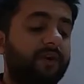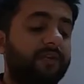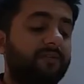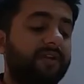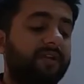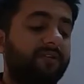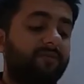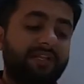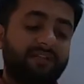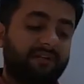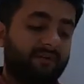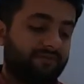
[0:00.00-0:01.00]
valued at
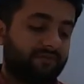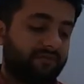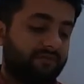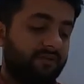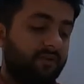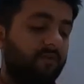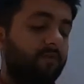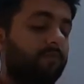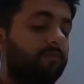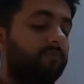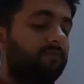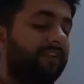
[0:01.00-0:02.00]
12,000.
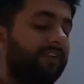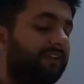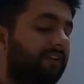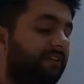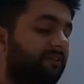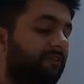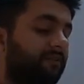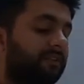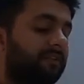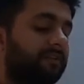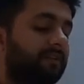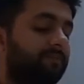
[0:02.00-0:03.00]
Moon will take over
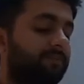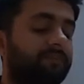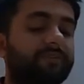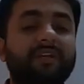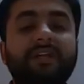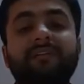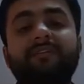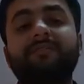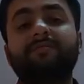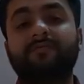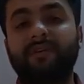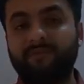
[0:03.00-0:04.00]
the computer at
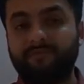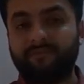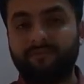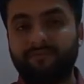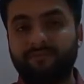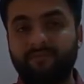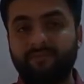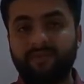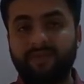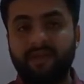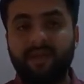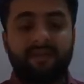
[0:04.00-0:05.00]
this value.
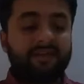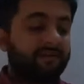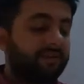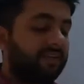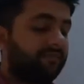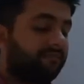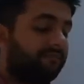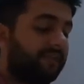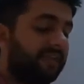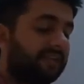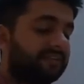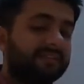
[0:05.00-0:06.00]
Now, if
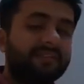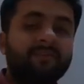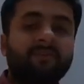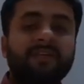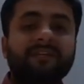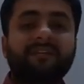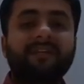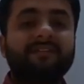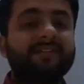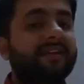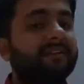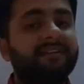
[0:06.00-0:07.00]
we are seeing on asset
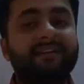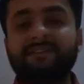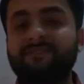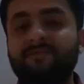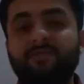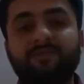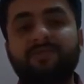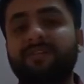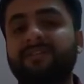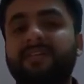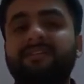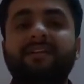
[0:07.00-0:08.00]
side, there is no
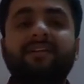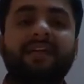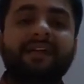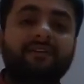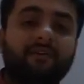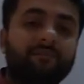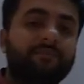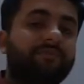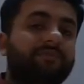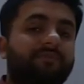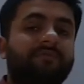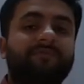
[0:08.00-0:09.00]
such asset like computer.